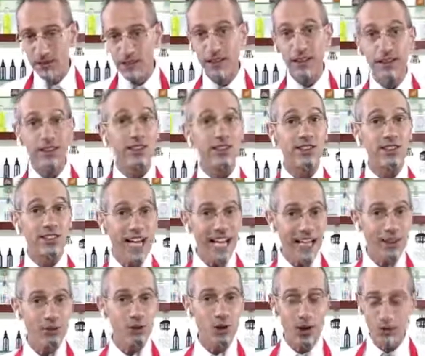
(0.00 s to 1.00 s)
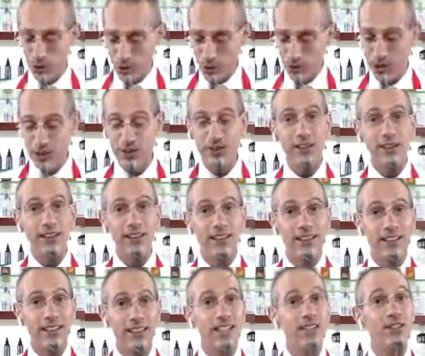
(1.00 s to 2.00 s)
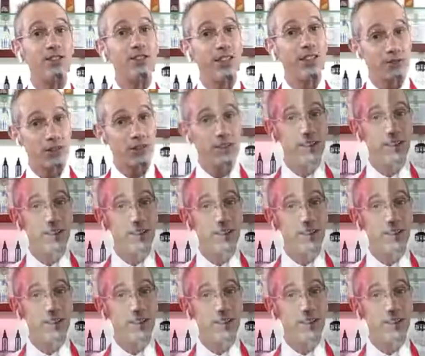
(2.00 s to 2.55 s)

The sound of the crystal is different than